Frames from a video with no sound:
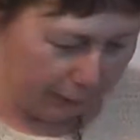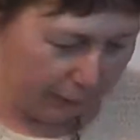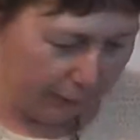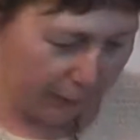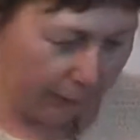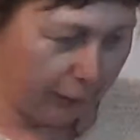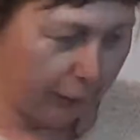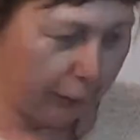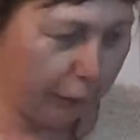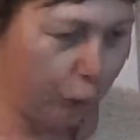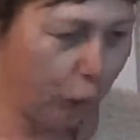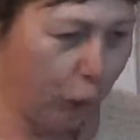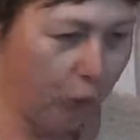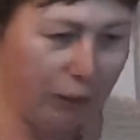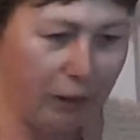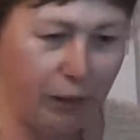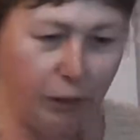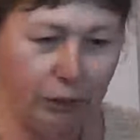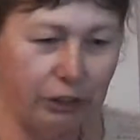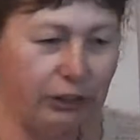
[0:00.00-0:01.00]
And I
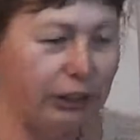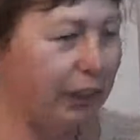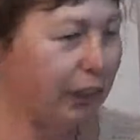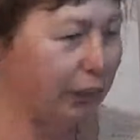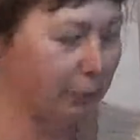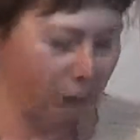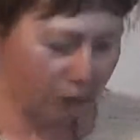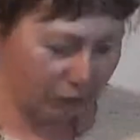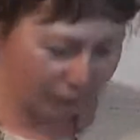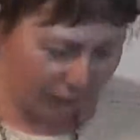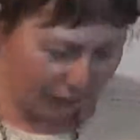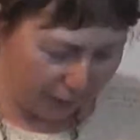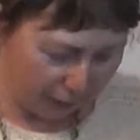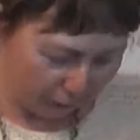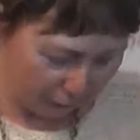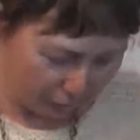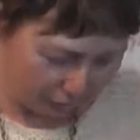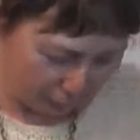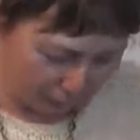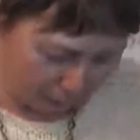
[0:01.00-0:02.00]
normally use the other machine
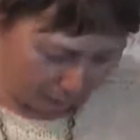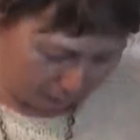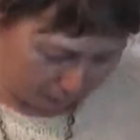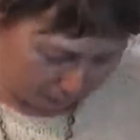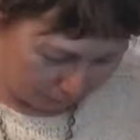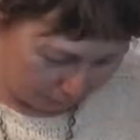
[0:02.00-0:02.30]
for this one.